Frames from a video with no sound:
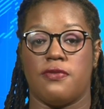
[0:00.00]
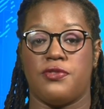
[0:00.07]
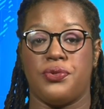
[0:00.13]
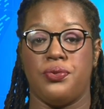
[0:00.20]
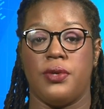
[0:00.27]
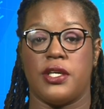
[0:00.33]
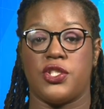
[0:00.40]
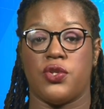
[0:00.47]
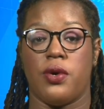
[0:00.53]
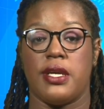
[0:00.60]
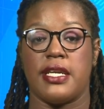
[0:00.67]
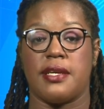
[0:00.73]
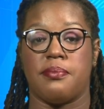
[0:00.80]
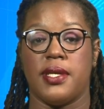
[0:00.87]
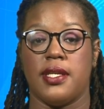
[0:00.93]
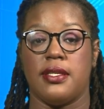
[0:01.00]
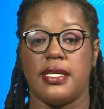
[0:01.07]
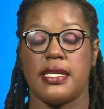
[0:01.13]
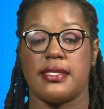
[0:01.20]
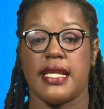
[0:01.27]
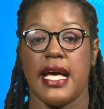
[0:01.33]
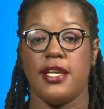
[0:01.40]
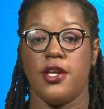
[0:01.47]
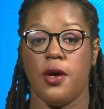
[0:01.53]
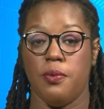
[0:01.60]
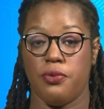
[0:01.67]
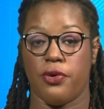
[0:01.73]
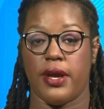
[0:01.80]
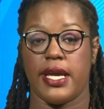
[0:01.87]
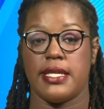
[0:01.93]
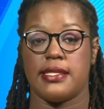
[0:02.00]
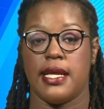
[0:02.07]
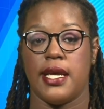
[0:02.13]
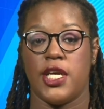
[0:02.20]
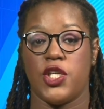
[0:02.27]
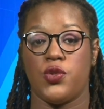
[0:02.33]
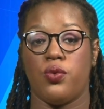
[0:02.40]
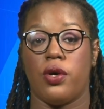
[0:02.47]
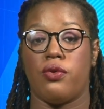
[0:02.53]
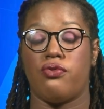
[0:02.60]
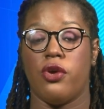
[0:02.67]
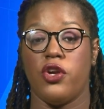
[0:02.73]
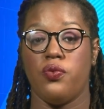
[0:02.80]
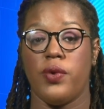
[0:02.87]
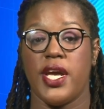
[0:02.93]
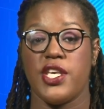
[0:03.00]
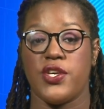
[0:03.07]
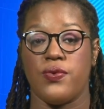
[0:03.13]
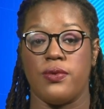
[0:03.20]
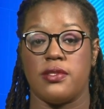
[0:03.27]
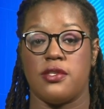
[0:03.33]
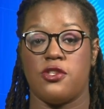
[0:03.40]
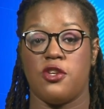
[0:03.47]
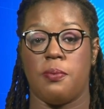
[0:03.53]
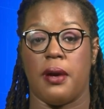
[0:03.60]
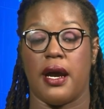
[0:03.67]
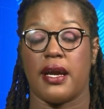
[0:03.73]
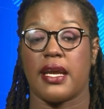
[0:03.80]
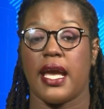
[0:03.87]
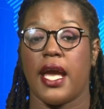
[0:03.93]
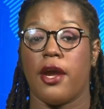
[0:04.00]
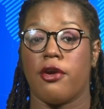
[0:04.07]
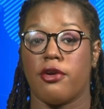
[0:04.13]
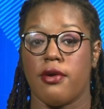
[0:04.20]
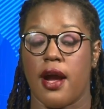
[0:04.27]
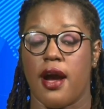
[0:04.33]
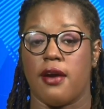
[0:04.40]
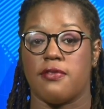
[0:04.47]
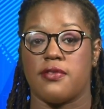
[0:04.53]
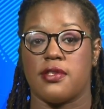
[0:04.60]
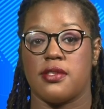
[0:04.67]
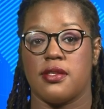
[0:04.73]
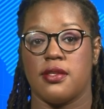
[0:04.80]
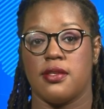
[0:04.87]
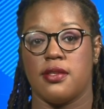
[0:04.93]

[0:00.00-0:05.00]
of two adjoining buildings and upgrades to a runway used to park aircrafts.